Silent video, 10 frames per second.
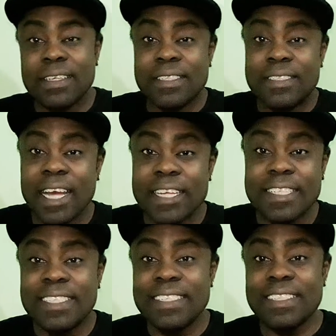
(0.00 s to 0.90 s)
You talk them
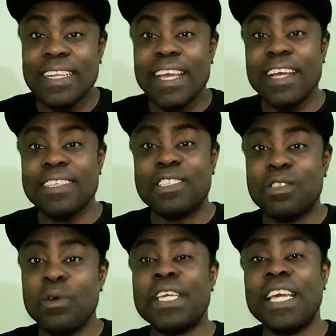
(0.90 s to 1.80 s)
things like a
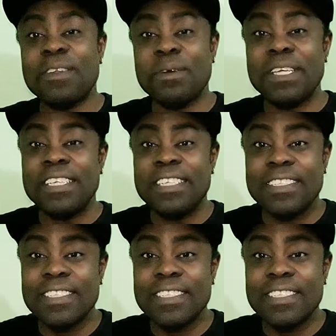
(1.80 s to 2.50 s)
joke, you know, eh?